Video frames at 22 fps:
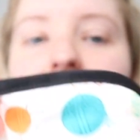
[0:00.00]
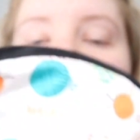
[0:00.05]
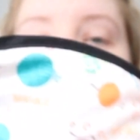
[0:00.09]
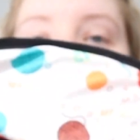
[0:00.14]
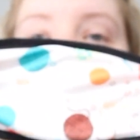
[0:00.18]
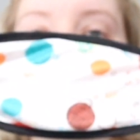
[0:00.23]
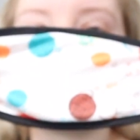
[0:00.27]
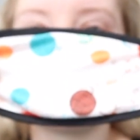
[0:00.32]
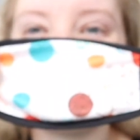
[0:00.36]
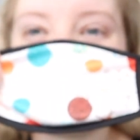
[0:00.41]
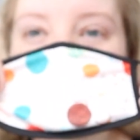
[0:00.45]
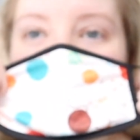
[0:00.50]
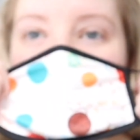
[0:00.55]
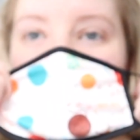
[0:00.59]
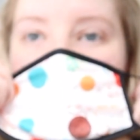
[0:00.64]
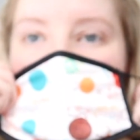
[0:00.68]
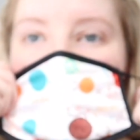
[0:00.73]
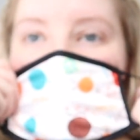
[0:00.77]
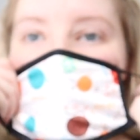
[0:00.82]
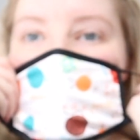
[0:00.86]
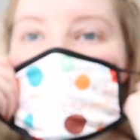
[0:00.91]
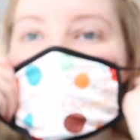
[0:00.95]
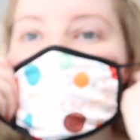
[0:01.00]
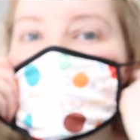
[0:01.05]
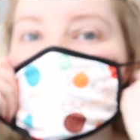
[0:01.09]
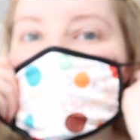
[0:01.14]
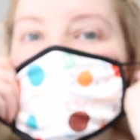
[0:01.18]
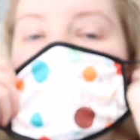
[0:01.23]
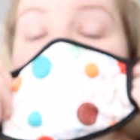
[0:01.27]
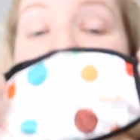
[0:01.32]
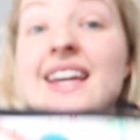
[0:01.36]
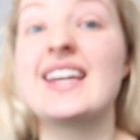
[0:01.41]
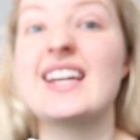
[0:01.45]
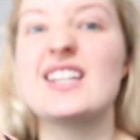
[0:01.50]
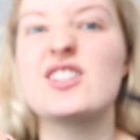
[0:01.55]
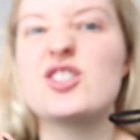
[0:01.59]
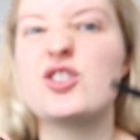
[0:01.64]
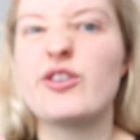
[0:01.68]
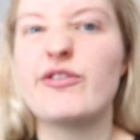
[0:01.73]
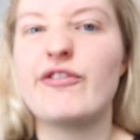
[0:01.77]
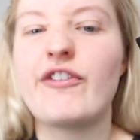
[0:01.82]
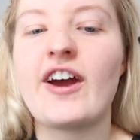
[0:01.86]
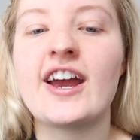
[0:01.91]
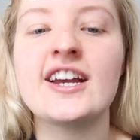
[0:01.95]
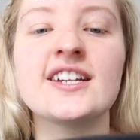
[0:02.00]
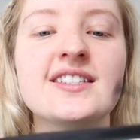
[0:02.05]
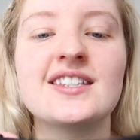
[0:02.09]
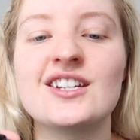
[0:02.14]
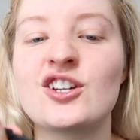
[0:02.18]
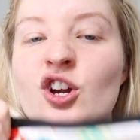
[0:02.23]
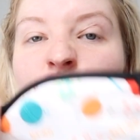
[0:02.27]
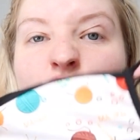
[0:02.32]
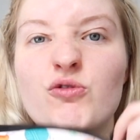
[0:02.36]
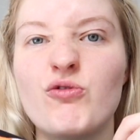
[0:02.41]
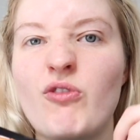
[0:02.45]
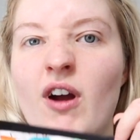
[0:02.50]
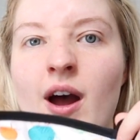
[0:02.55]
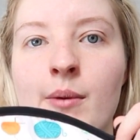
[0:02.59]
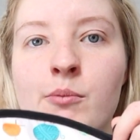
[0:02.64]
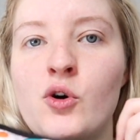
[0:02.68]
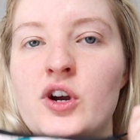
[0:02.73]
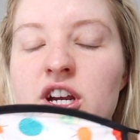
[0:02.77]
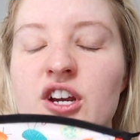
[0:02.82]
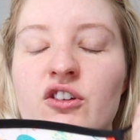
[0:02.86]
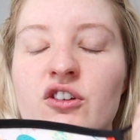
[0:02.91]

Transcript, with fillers: they're so nice against your face, they don't rub or